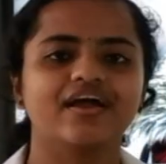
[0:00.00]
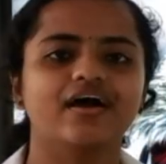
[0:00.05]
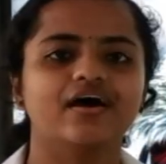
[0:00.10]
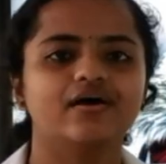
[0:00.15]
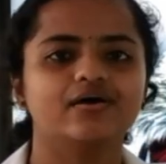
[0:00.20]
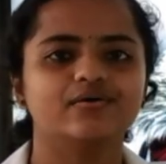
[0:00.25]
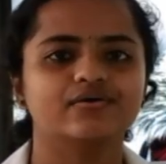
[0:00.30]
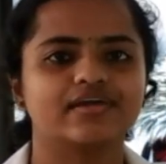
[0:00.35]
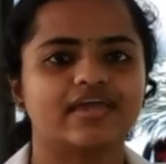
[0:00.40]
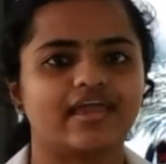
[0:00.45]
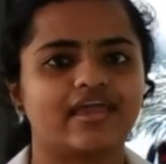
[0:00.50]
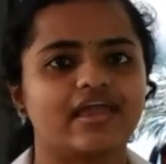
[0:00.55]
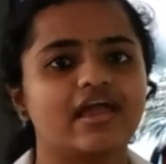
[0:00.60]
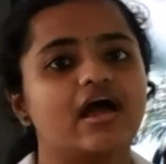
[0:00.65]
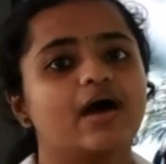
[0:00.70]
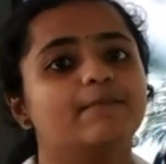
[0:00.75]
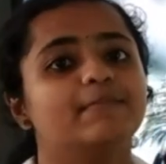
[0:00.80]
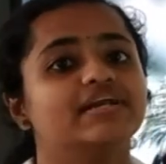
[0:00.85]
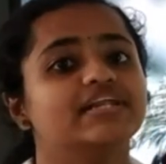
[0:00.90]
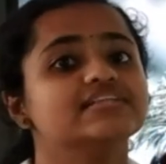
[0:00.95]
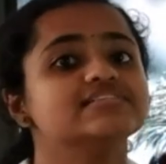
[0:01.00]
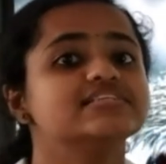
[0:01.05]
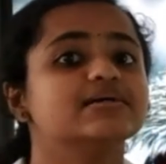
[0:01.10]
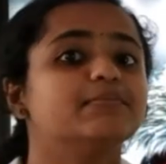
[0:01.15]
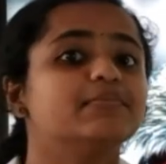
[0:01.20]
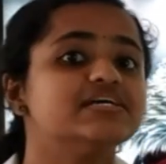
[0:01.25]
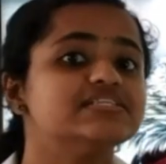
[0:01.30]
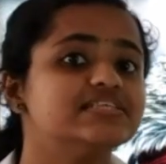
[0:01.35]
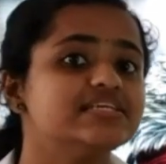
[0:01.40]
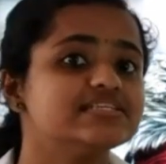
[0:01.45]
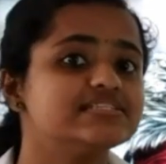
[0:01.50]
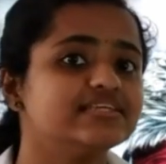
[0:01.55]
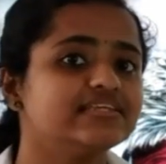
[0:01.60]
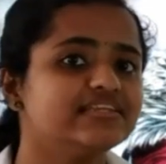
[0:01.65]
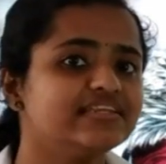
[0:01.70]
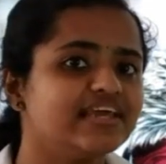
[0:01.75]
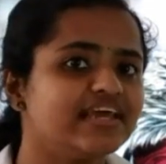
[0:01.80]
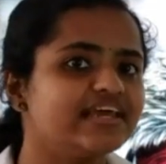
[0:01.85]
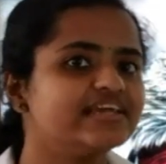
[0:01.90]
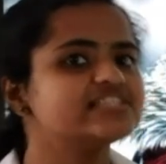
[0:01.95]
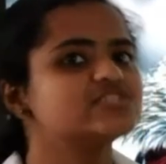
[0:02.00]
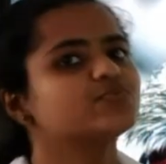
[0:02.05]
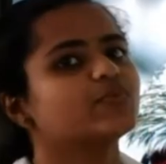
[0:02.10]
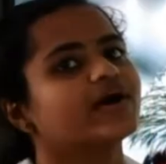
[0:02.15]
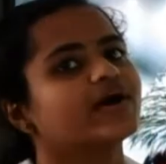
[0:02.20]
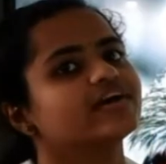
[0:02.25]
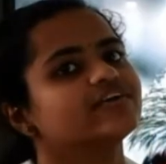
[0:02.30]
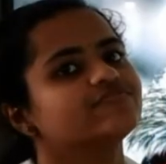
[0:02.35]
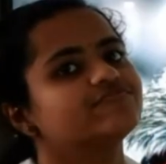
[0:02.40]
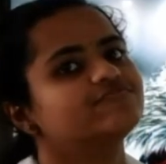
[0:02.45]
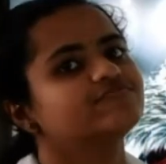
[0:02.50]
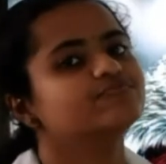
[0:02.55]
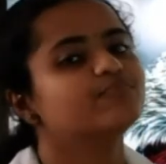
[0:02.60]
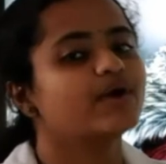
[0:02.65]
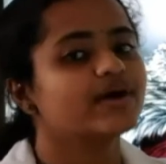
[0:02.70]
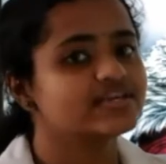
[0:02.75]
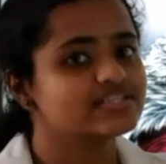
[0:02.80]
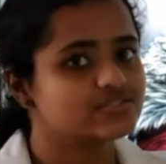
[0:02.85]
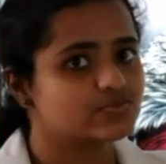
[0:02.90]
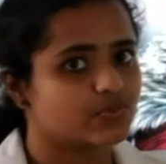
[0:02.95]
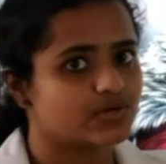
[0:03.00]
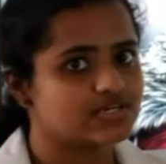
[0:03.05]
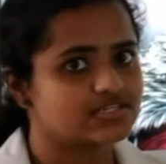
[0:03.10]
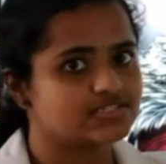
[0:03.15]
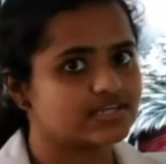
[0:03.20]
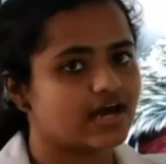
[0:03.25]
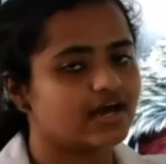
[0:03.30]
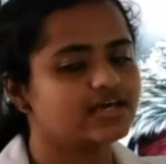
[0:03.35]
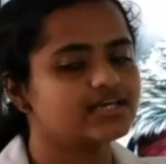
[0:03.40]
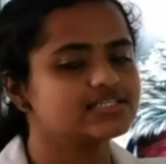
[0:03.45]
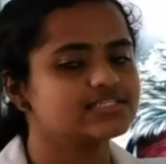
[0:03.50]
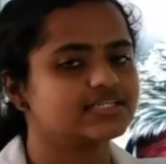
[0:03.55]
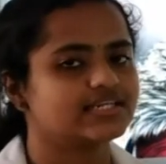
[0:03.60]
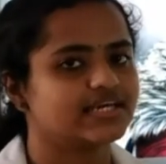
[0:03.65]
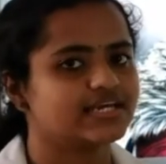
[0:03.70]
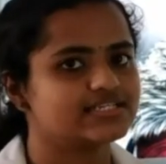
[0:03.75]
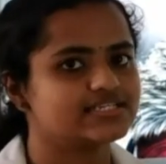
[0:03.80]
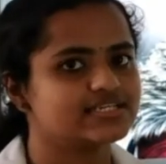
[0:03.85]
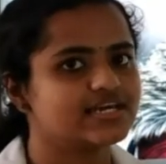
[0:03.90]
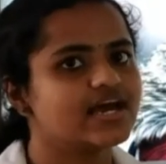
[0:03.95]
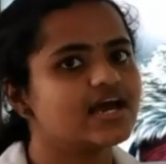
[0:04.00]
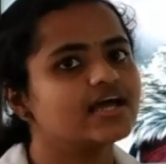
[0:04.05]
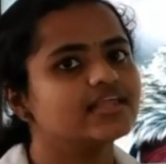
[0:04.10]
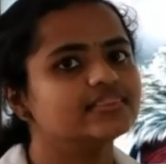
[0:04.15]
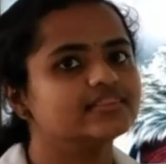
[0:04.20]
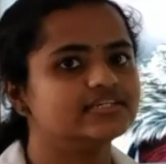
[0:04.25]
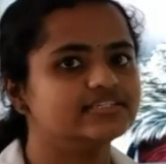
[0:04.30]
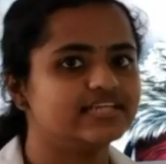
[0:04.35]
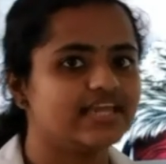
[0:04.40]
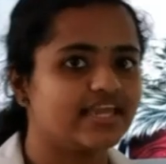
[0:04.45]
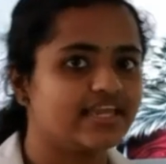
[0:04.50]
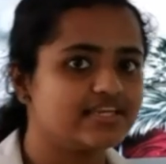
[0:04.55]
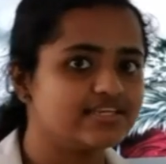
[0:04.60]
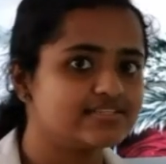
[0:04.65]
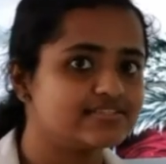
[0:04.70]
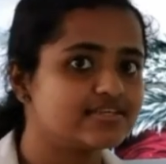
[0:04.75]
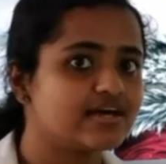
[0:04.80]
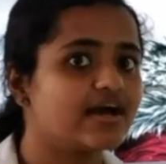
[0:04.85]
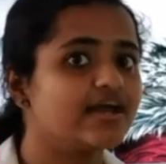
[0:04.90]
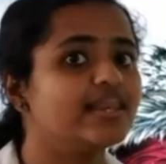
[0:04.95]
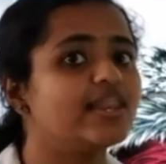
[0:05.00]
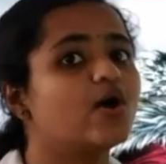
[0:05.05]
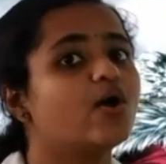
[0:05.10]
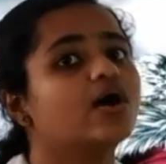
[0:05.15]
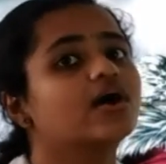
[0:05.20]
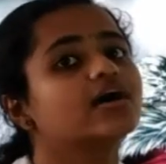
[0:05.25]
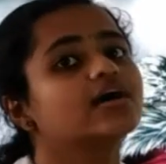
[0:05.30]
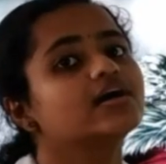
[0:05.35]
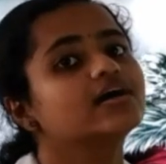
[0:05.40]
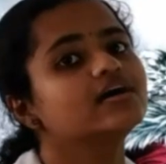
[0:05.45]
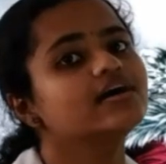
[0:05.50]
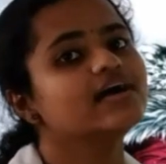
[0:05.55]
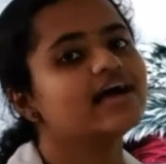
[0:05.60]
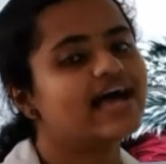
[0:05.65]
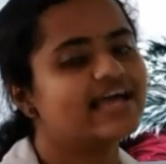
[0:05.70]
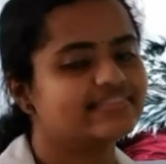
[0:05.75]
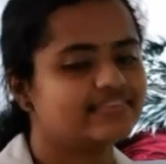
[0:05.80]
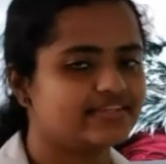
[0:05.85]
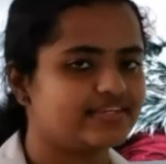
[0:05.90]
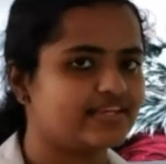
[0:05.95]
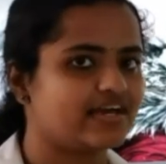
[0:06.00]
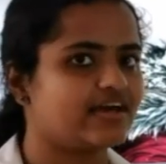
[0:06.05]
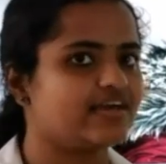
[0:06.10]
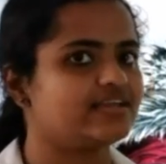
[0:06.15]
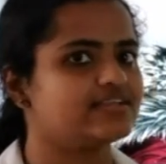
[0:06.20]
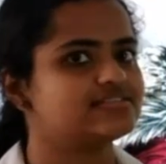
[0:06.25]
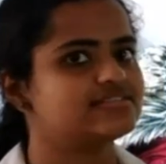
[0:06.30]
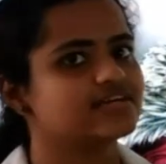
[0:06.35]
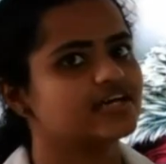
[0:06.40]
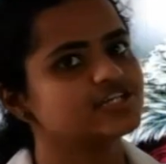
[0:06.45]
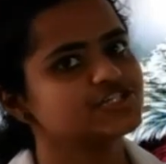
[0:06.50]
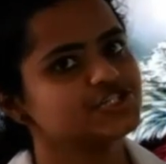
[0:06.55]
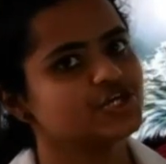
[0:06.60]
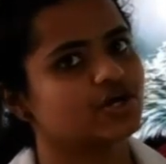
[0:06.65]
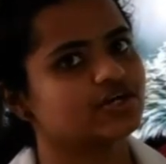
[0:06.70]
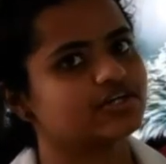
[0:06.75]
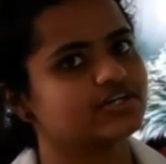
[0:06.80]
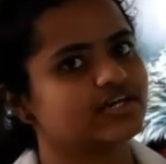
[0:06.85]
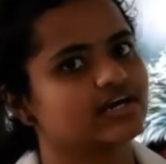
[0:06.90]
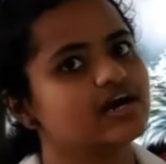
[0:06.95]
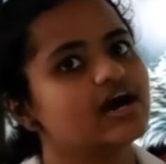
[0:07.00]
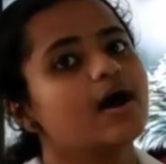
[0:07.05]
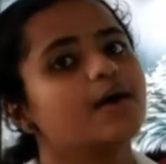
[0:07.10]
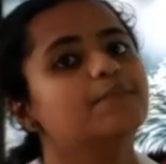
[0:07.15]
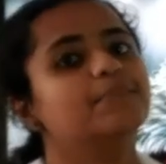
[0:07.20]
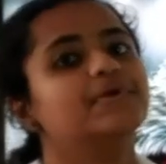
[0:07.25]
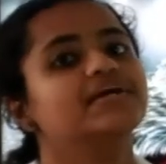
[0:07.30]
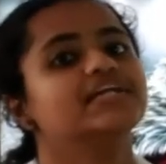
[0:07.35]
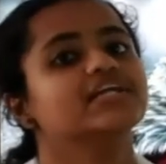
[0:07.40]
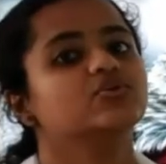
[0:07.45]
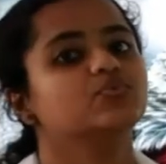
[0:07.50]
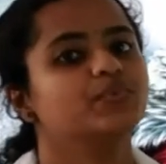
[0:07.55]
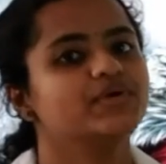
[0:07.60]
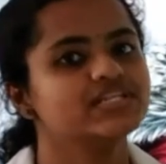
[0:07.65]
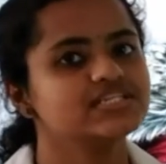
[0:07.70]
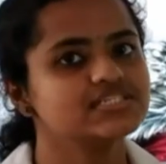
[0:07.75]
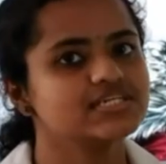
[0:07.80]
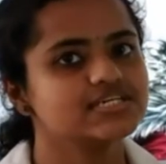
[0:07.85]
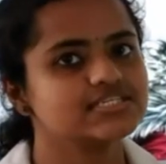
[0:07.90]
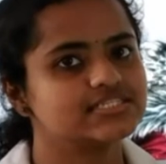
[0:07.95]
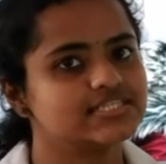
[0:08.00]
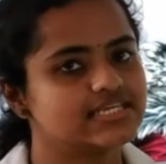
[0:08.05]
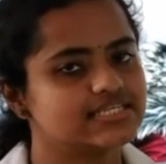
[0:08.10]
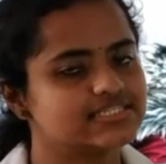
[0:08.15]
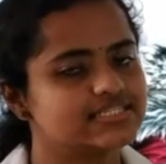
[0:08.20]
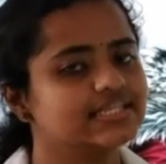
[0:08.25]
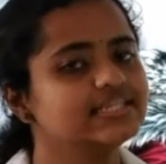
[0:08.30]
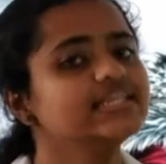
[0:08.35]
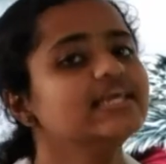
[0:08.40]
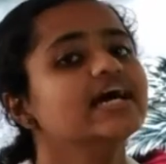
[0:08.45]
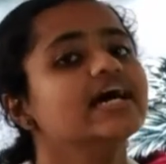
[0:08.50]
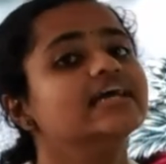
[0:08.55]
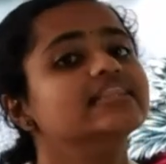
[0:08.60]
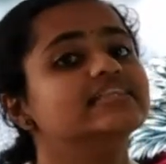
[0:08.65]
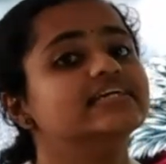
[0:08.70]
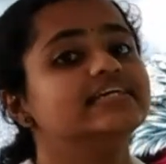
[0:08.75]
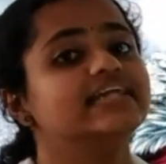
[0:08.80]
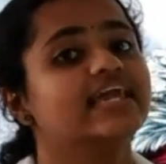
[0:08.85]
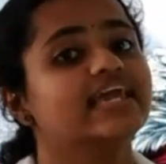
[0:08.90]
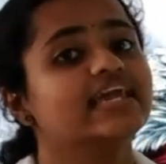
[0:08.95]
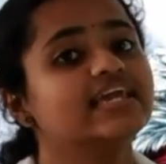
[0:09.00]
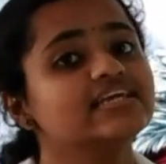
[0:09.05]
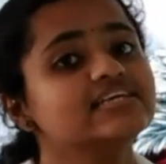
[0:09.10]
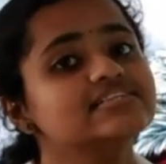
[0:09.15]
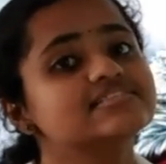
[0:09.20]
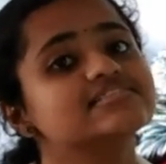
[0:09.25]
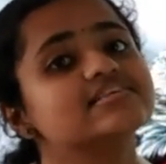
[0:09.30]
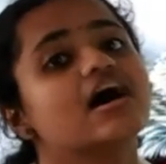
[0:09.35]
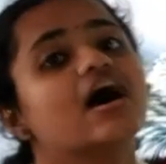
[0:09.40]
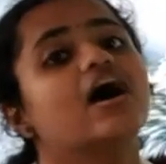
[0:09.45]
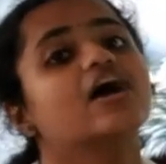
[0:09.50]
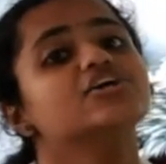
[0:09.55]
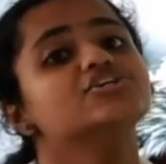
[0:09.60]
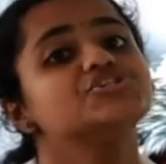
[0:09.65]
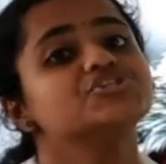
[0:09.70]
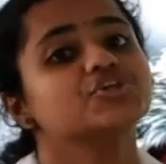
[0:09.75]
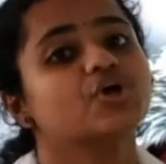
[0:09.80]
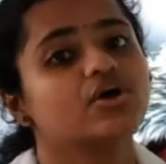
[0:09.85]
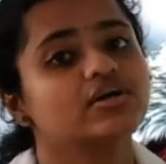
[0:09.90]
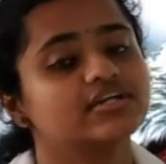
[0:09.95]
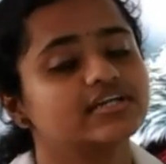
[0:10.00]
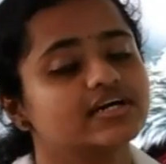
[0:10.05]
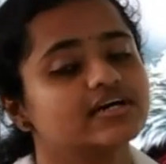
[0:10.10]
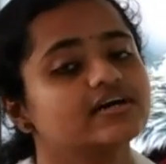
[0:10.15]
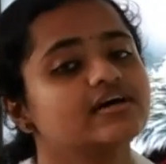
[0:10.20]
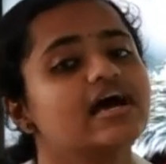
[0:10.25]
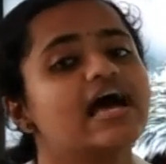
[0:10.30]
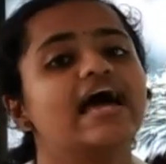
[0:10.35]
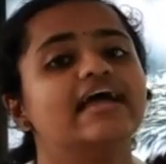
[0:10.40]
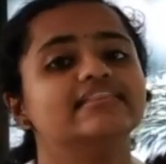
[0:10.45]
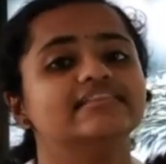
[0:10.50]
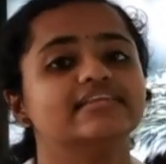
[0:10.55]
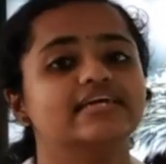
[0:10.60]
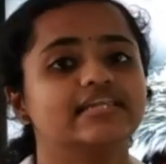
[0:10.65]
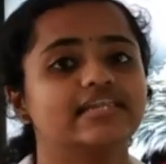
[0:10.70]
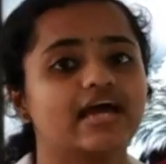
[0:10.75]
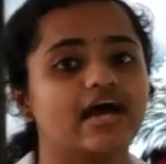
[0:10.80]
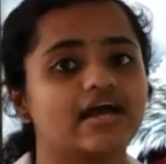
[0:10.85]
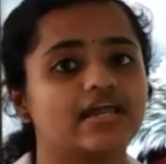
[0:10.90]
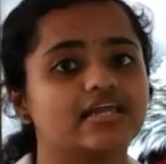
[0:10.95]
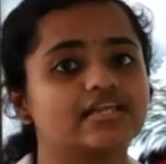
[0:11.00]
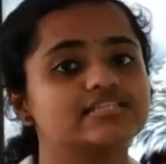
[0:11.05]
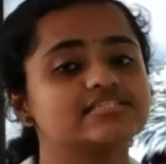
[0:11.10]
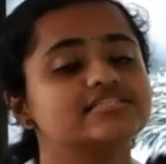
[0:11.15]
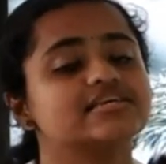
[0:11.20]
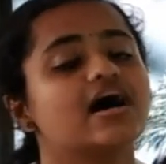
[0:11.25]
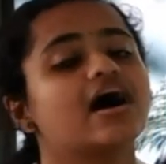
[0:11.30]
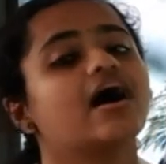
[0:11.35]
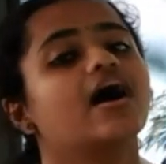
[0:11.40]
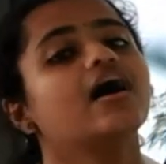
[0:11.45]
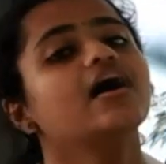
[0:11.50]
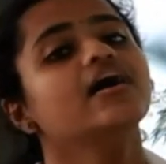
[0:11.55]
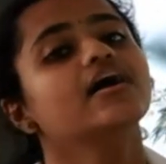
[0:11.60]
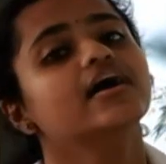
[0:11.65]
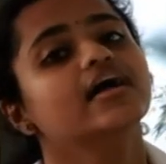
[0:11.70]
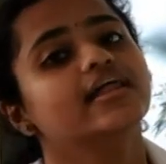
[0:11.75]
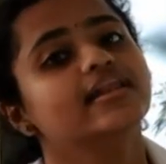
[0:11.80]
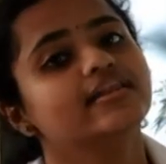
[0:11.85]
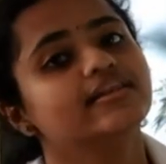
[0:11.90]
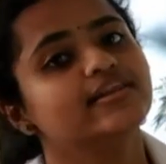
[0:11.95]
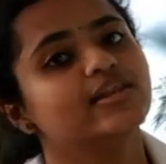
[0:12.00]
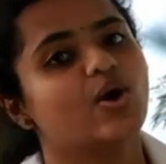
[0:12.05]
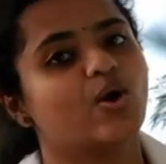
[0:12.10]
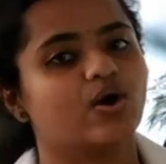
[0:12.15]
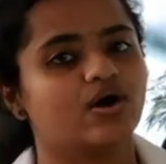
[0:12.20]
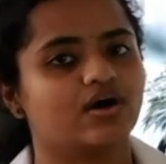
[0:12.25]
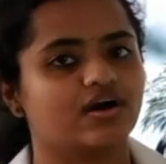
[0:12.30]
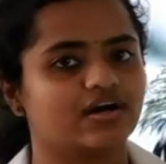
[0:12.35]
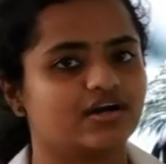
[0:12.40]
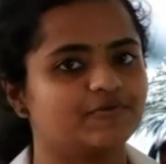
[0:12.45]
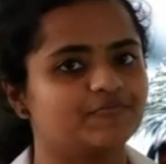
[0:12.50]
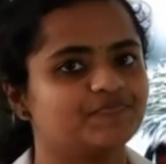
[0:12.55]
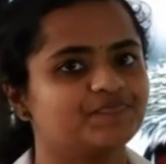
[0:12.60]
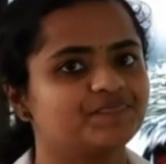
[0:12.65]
Okay, but in summer season, it's vice versa, isn't it? The days are longer and the nights are shorter. But in winter season, the days are shorter and the nights are longer.